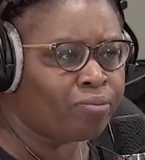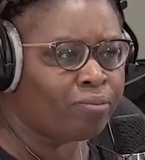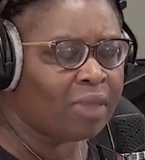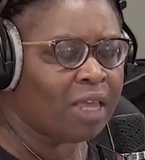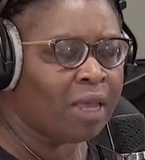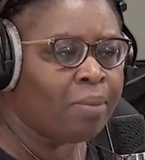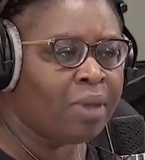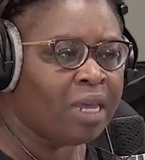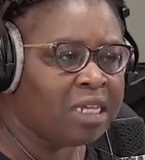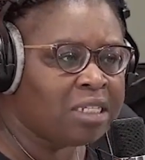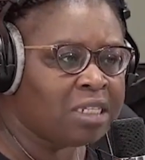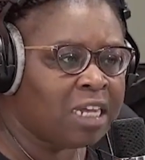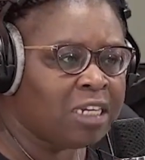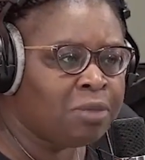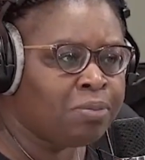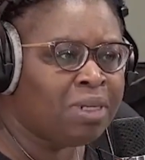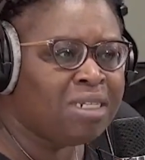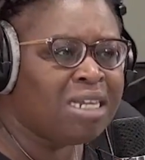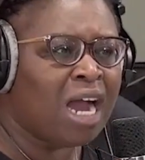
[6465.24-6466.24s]

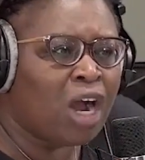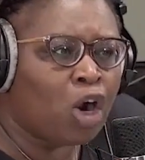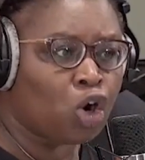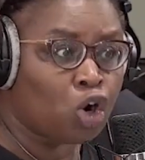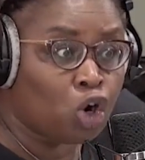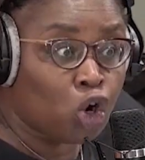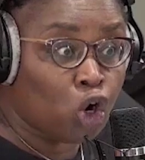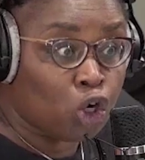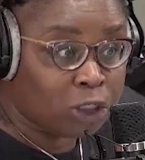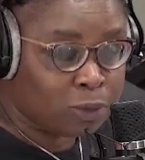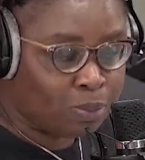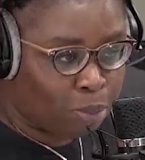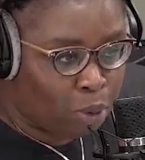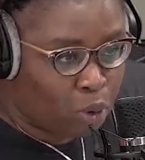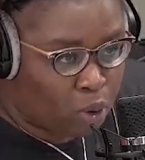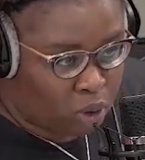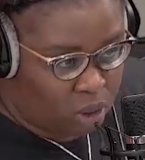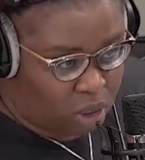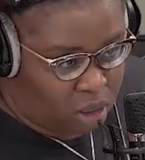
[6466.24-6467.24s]
excitement across
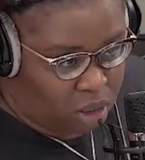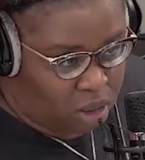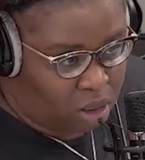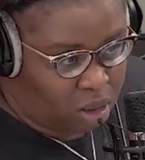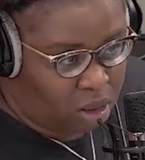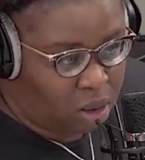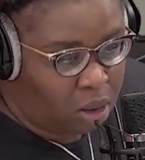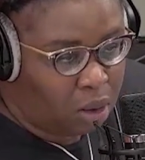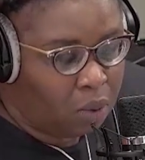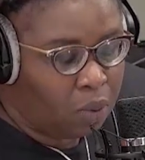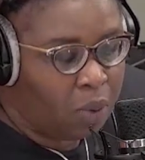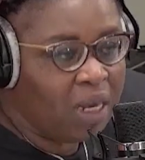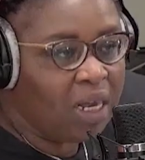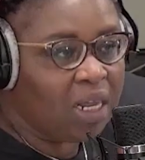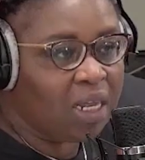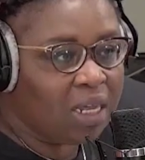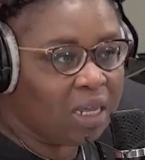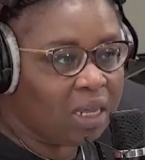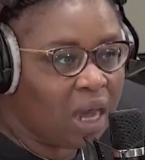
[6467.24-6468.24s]
board when
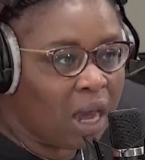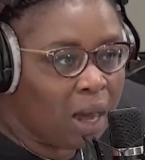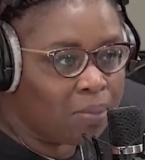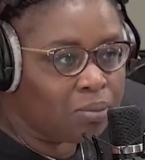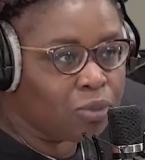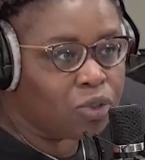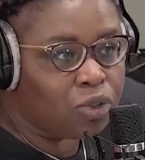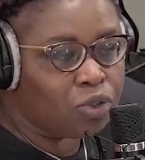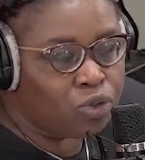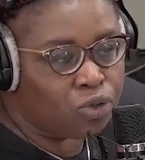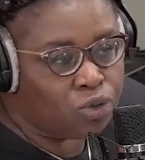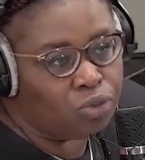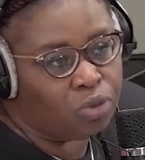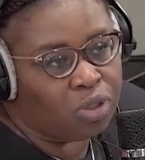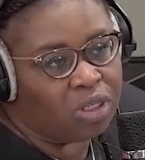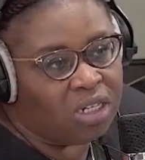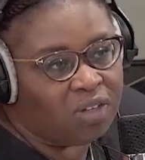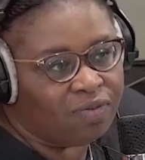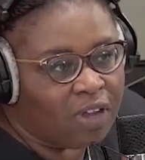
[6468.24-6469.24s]
it comes to
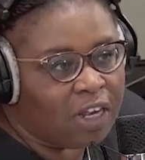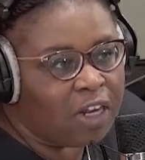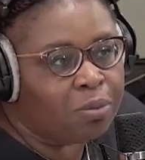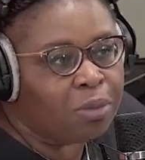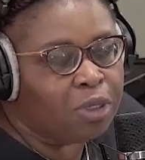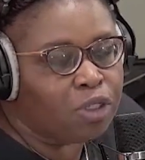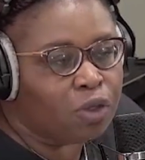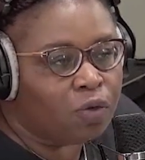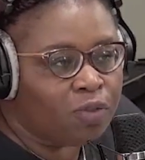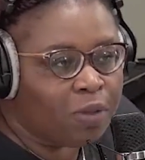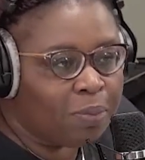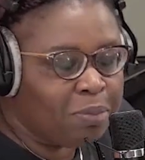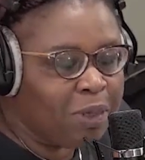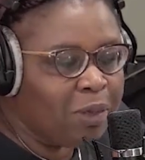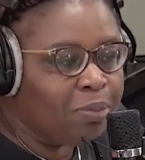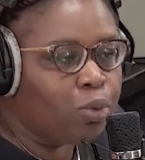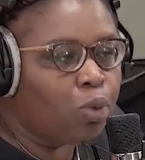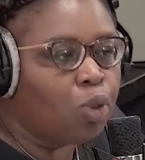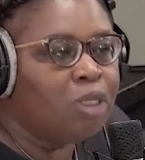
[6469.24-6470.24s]
the development of the
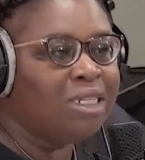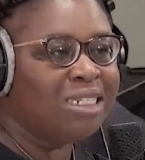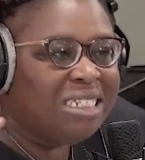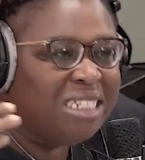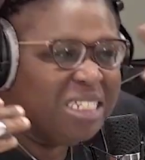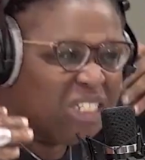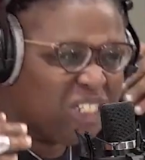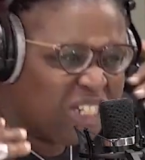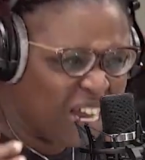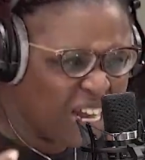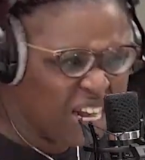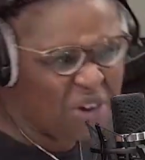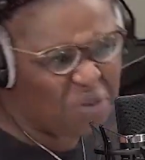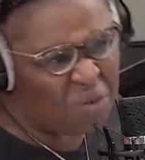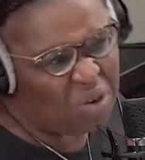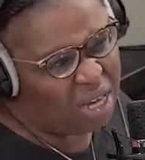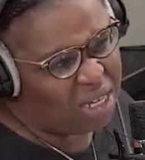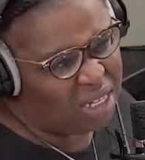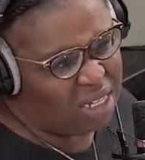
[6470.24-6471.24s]
people
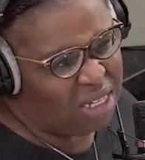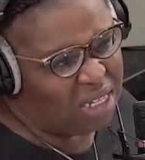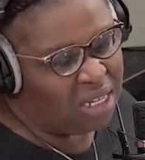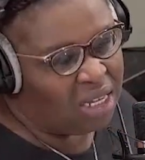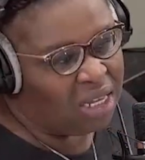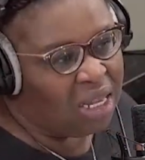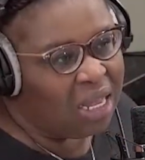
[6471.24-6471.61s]
generally,